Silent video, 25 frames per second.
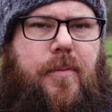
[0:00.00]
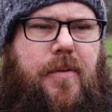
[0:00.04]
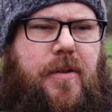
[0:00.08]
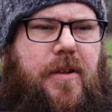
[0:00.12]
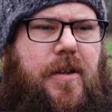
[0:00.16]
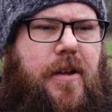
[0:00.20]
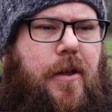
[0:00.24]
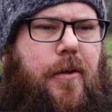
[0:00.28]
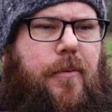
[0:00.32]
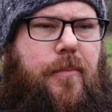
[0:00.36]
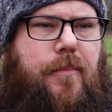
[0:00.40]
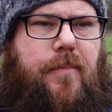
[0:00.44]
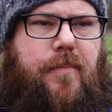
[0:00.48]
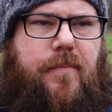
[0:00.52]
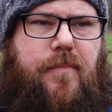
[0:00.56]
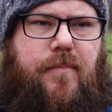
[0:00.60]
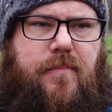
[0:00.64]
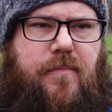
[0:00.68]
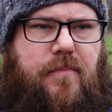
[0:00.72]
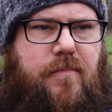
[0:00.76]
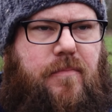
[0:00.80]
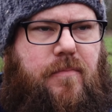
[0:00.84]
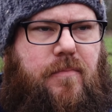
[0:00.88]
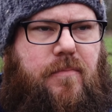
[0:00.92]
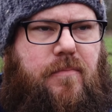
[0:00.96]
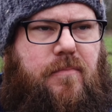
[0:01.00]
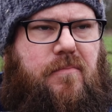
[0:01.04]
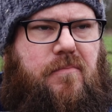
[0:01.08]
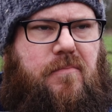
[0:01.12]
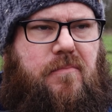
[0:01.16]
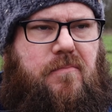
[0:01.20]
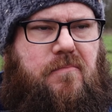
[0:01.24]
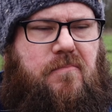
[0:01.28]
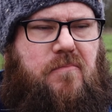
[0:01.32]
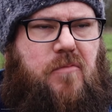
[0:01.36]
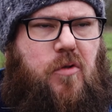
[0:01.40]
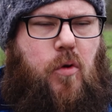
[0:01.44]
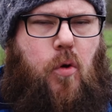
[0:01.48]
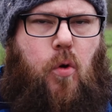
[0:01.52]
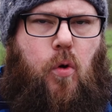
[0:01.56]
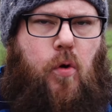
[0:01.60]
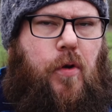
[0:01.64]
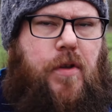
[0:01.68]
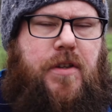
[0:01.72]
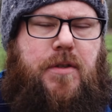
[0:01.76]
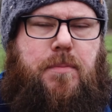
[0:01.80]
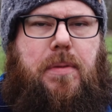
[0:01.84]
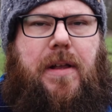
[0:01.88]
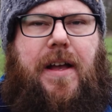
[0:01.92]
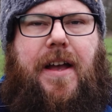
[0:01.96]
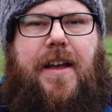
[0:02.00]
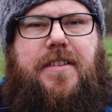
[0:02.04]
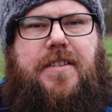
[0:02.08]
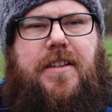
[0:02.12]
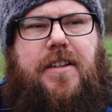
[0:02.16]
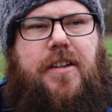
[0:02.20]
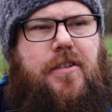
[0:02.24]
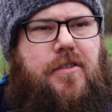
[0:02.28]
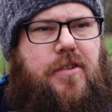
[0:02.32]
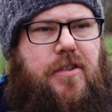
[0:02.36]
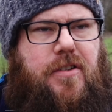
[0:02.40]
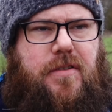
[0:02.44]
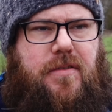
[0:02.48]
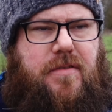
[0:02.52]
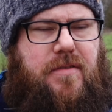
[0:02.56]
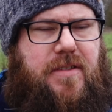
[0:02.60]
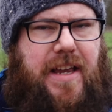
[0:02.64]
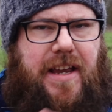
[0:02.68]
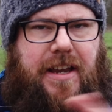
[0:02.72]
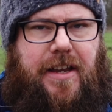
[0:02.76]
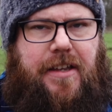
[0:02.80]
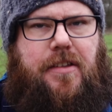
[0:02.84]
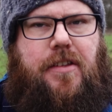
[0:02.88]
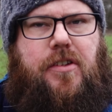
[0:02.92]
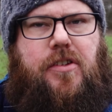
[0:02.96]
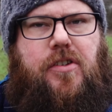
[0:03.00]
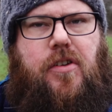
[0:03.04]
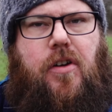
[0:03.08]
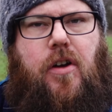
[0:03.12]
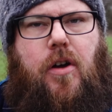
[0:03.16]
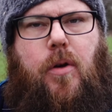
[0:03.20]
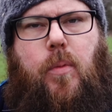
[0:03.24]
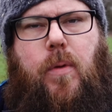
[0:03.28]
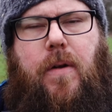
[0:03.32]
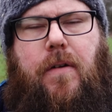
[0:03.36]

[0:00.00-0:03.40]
you know, all guns blazing and just taking the shot,